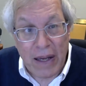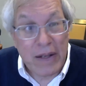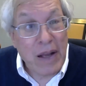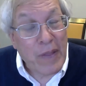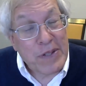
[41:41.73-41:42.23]

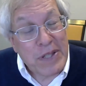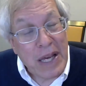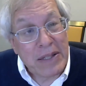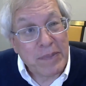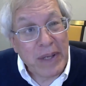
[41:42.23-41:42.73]
Another
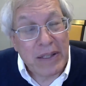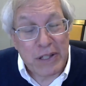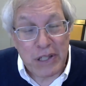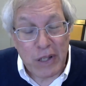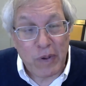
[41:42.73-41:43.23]
said to me
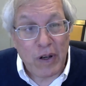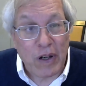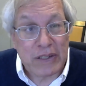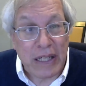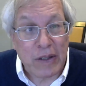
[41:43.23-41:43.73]
that she
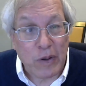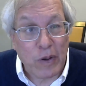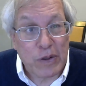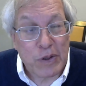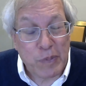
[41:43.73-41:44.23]
regards Ann
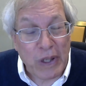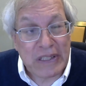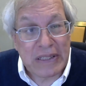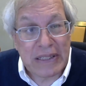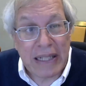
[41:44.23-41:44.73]
Coulter's
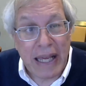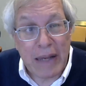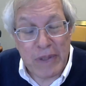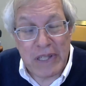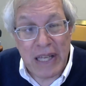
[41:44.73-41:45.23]
presence on
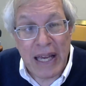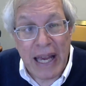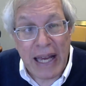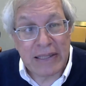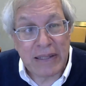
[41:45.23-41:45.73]
campus
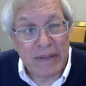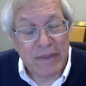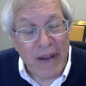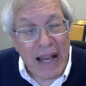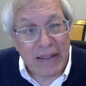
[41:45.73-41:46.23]
as
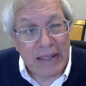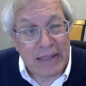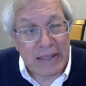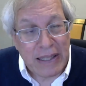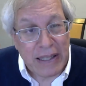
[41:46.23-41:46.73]

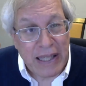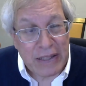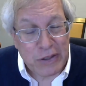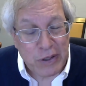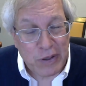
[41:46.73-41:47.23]
violence
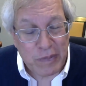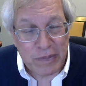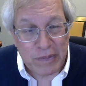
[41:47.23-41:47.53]
against her.